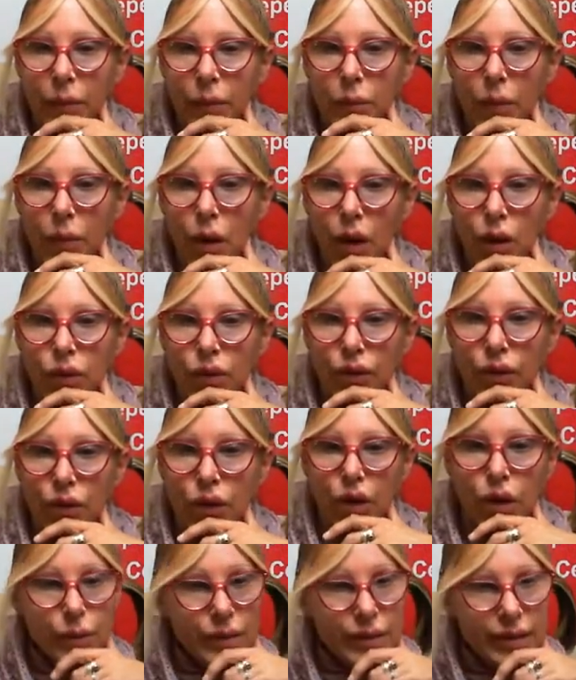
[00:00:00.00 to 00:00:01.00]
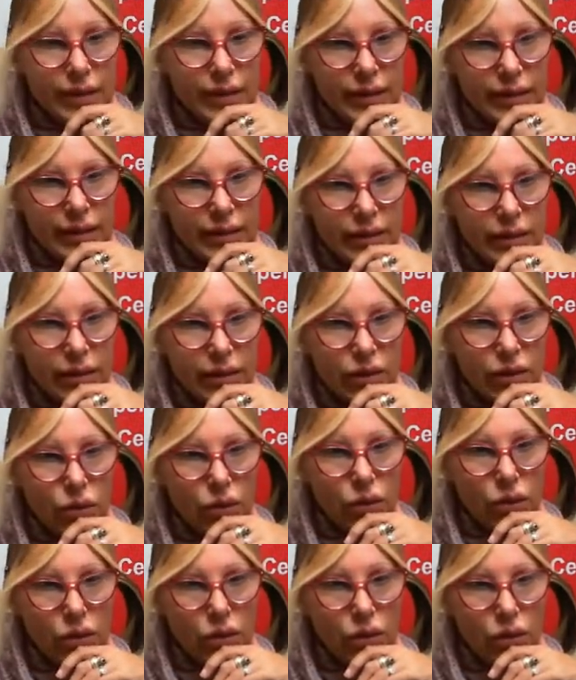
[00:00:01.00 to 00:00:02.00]
Modal verbs,
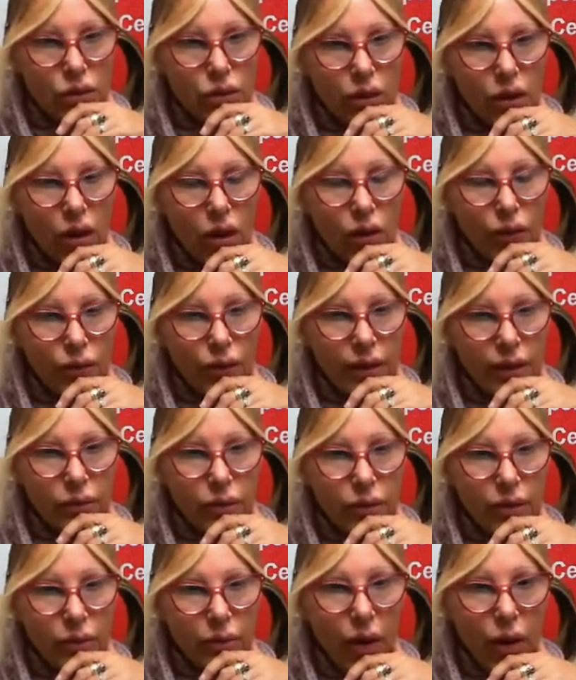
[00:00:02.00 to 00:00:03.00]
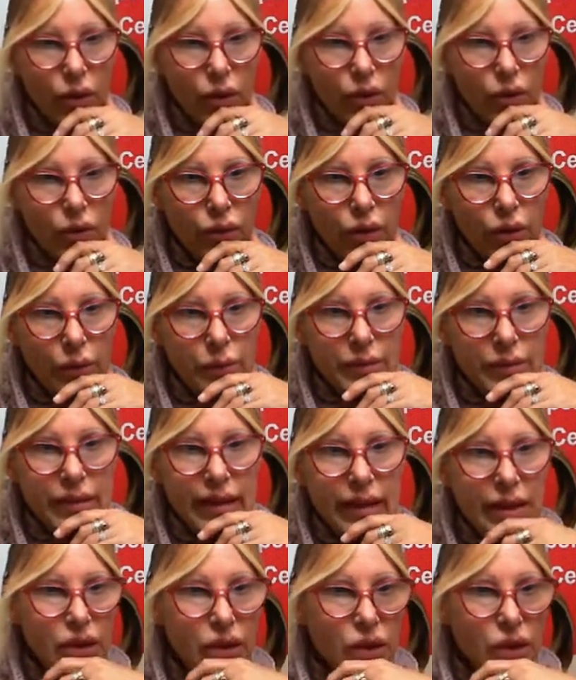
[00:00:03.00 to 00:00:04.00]
you're confident with modal verbs,
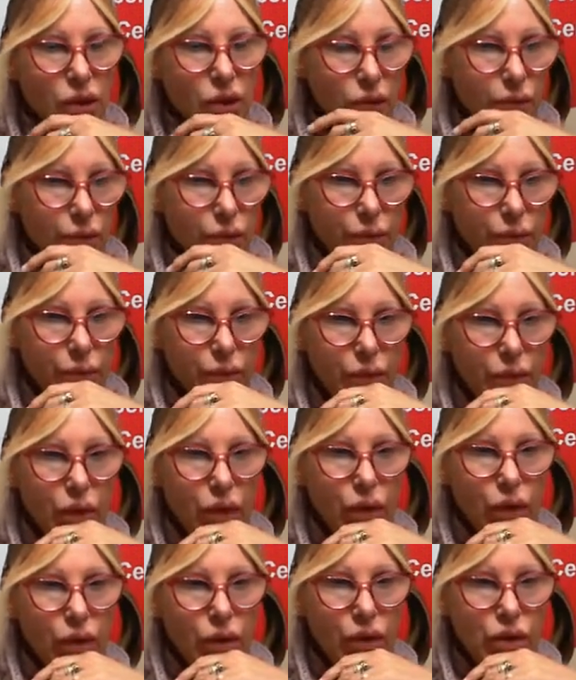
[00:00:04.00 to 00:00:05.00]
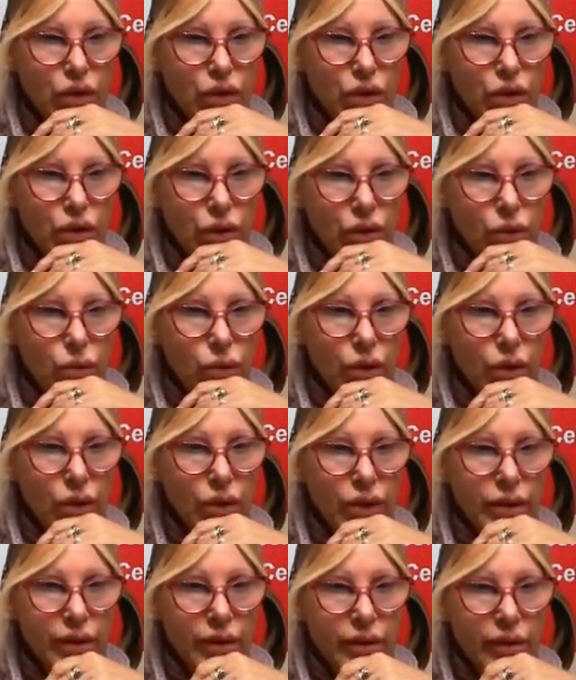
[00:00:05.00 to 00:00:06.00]
are you? Could, should,
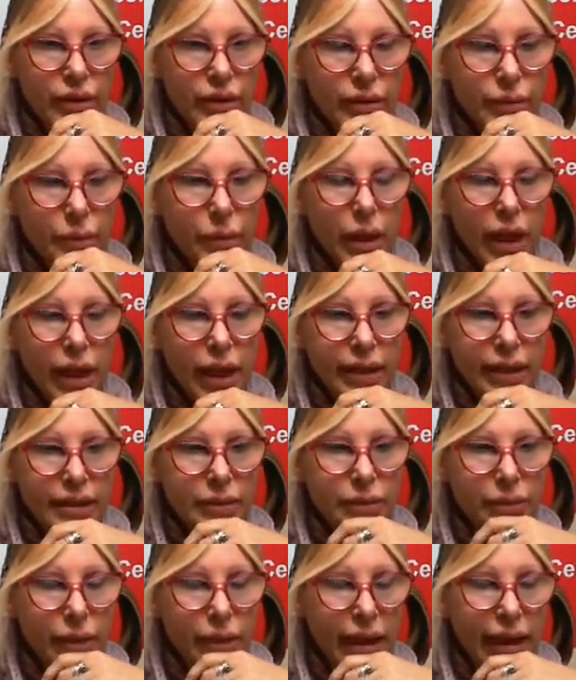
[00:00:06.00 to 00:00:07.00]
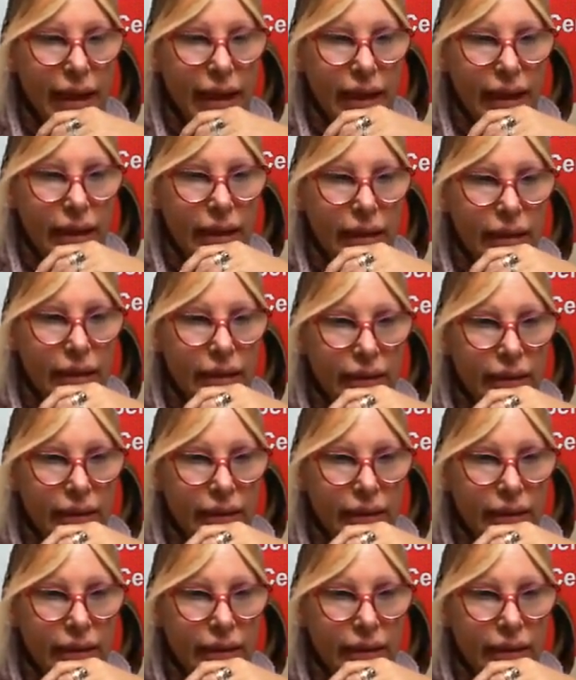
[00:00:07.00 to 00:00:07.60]
would, might, may,